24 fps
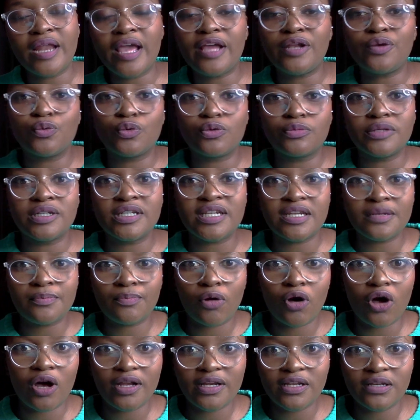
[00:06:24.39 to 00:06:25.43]
and women in
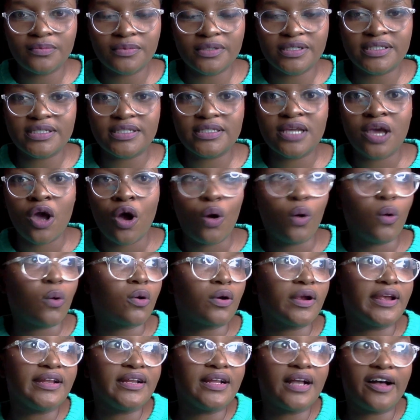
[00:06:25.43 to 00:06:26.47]
parliament or
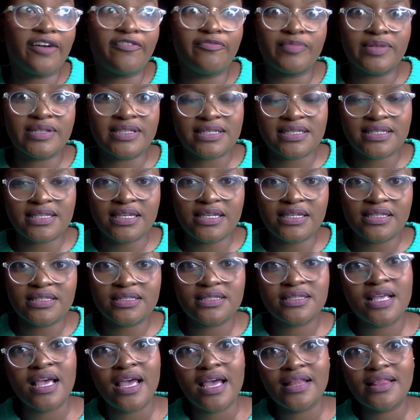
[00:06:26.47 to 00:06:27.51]
in government seats,